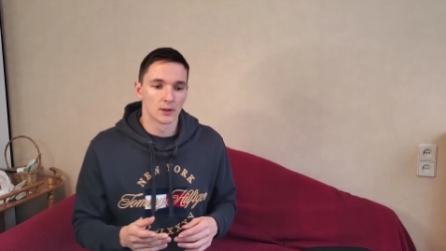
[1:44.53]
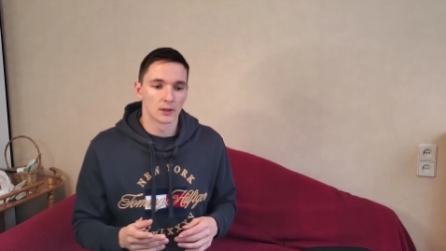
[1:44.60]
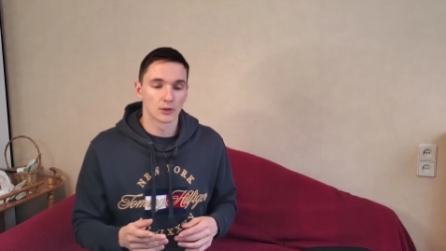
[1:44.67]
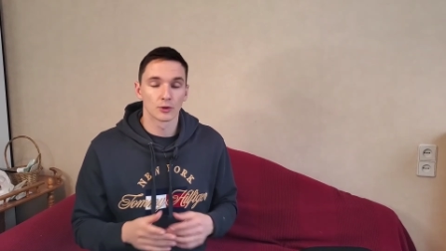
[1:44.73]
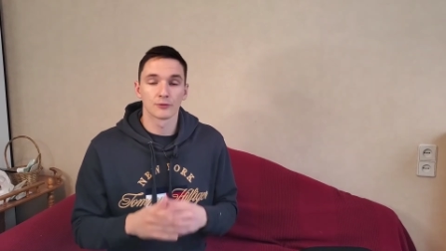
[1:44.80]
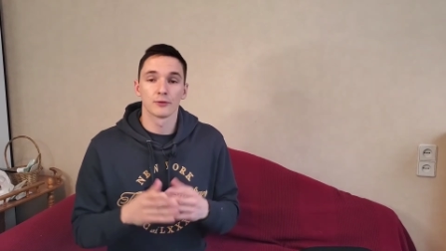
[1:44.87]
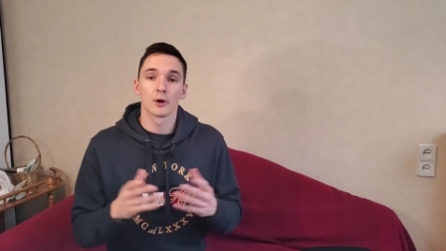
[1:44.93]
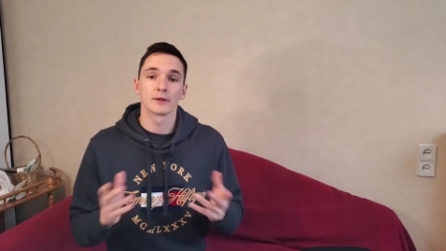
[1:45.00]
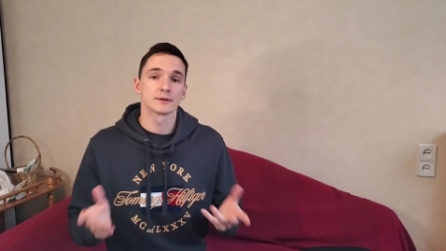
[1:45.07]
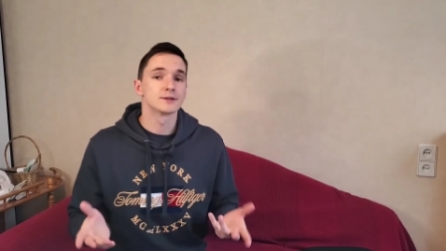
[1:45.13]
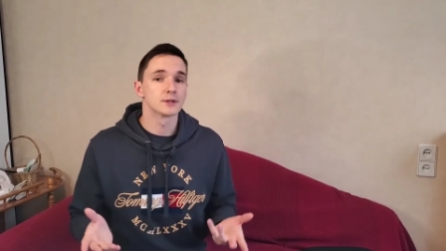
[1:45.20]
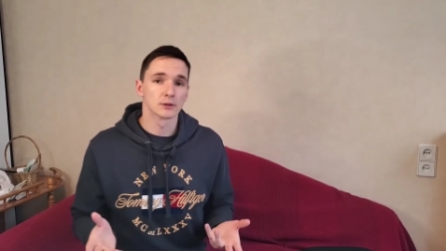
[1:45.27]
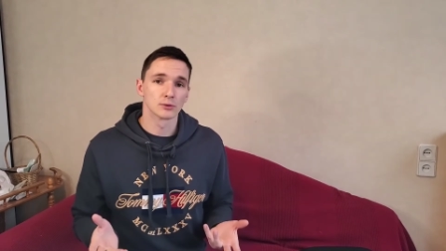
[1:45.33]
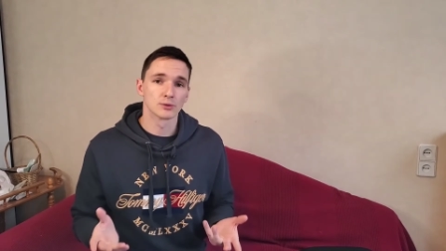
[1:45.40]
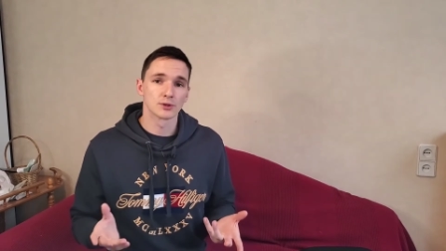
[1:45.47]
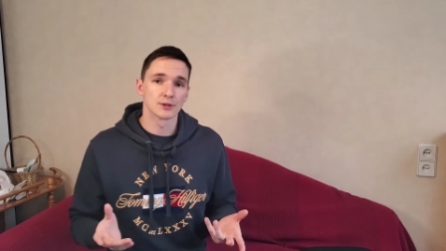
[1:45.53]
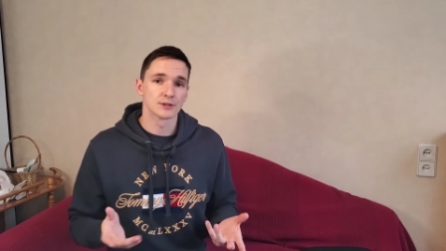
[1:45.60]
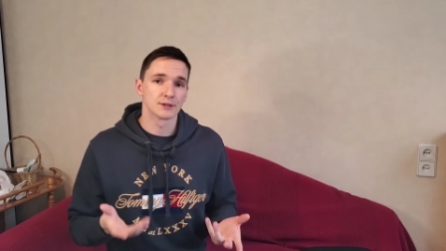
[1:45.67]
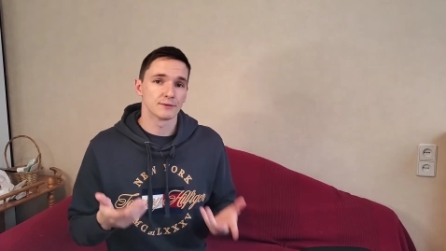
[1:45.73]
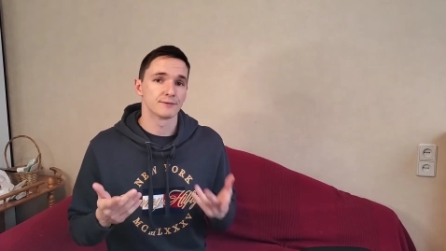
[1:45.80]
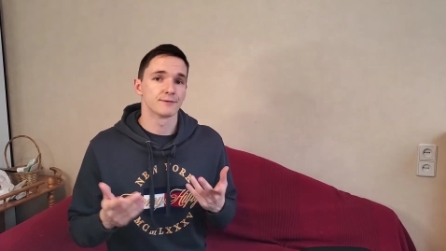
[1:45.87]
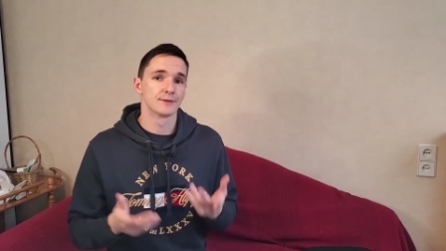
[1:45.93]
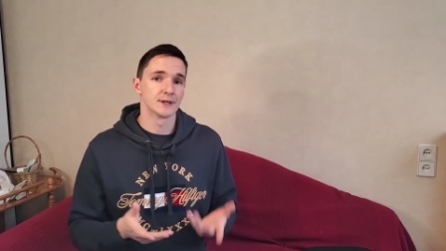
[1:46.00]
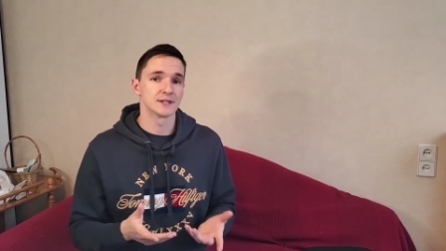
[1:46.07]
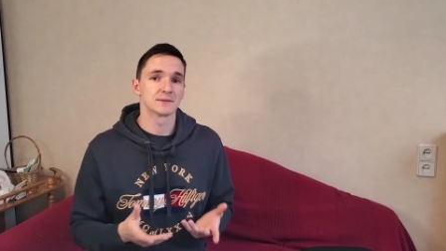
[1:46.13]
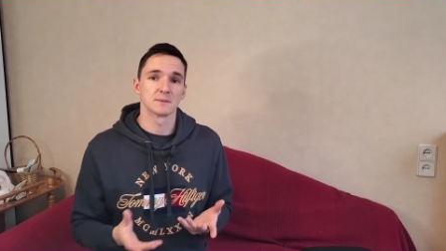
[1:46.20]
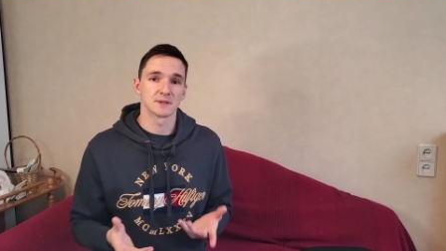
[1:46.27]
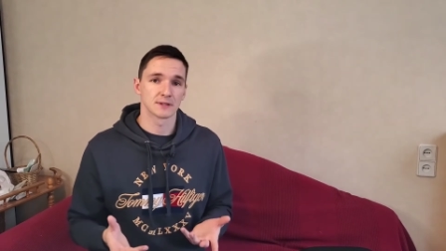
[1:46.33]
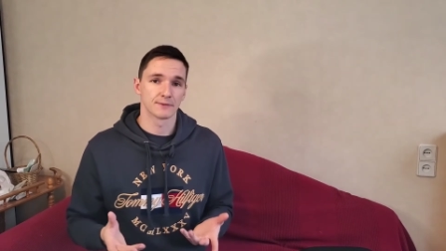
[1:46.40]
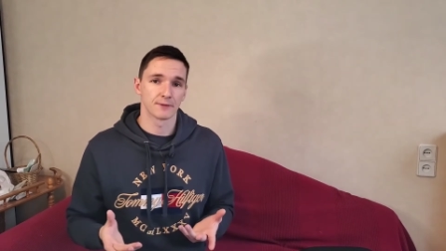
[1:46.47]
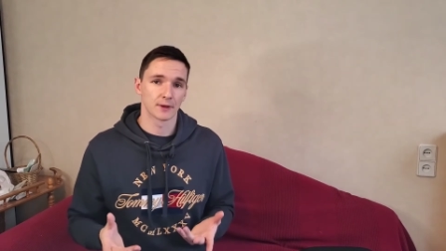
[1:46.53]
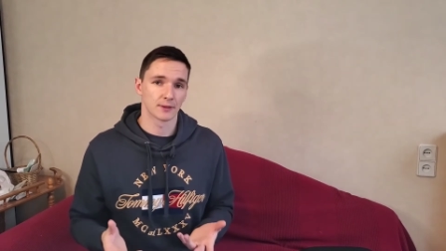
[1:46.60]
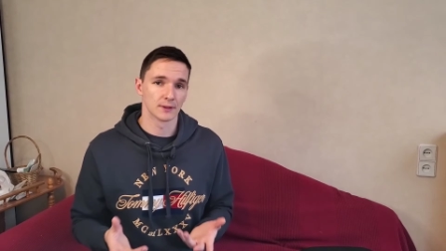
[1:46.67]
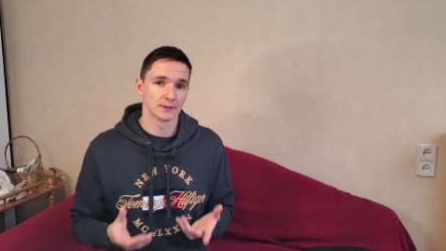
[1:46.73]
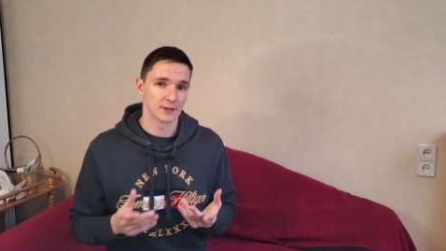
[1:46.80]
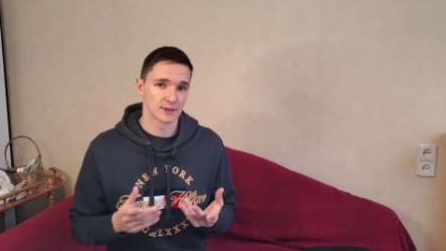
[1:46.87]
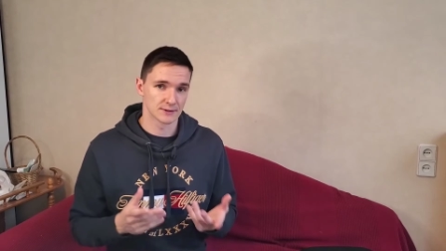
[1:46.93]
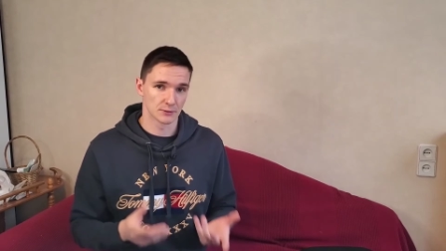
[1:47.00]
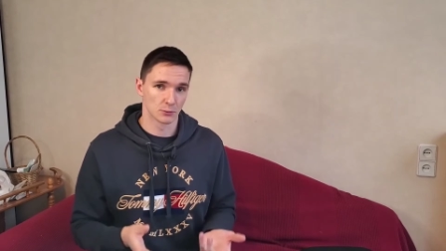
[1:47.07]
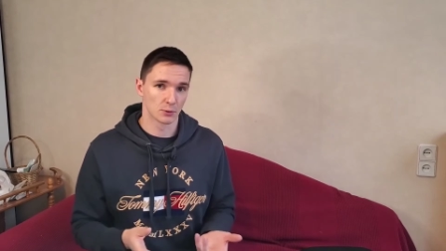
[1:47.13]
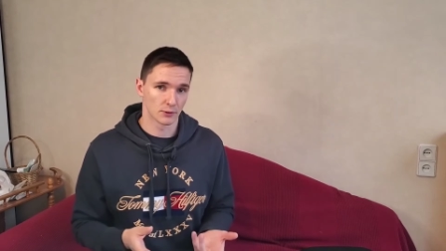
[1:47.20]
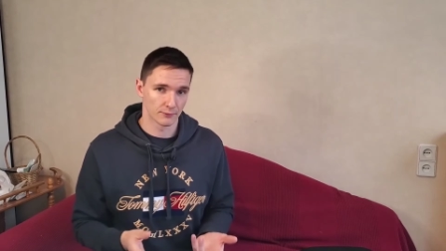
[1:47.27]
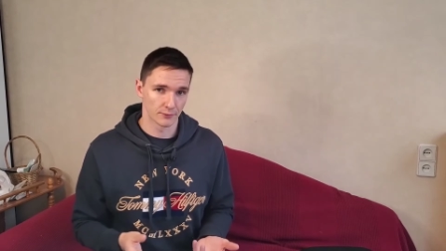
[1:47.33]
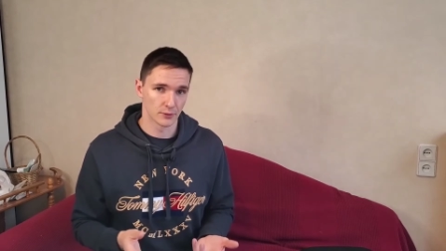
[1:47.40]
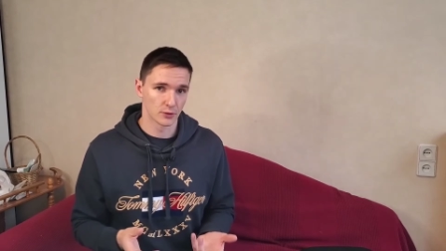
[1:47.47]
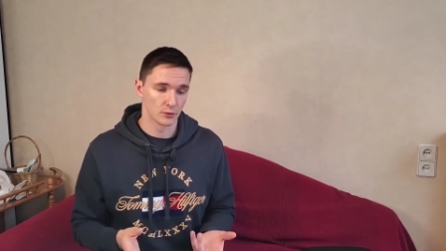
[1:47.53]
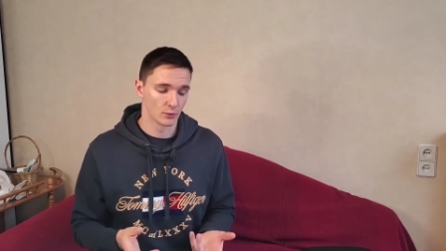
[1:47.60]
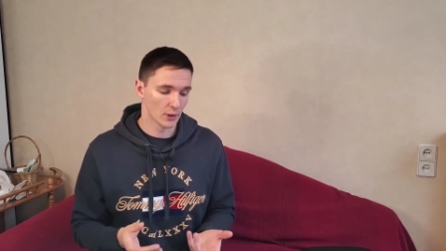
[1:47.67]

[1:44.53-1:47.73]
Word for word: Look for other solutions if this specific thing doesn't work for you.